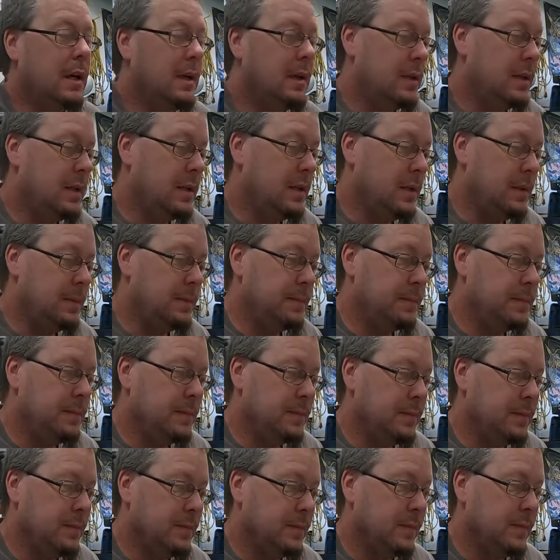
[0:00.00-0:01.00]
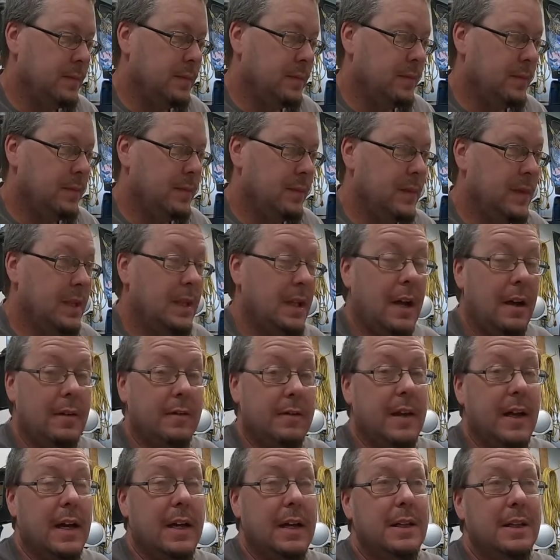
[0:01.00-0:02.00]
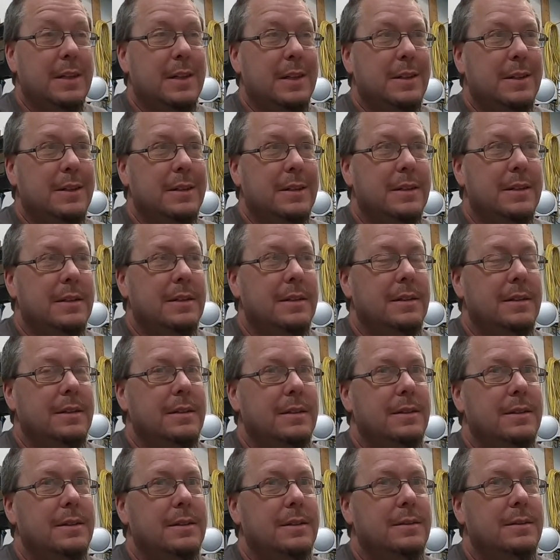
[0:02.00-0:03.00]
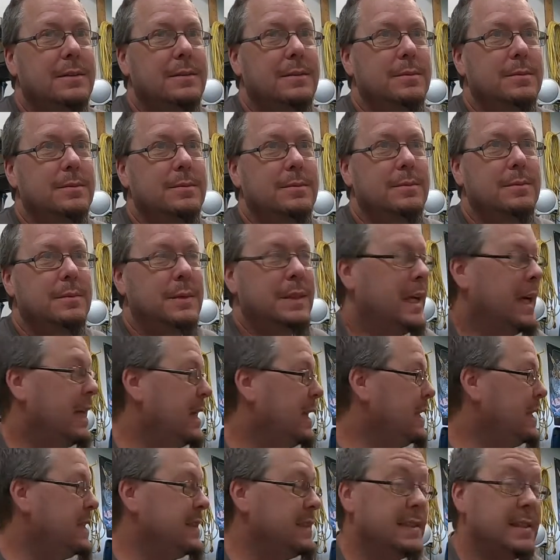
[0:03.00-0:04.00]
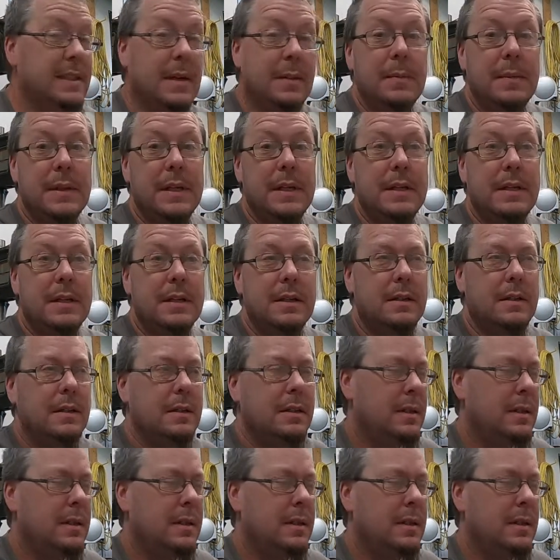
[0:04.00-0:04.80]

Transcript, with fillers: Um, I've kind of got to get something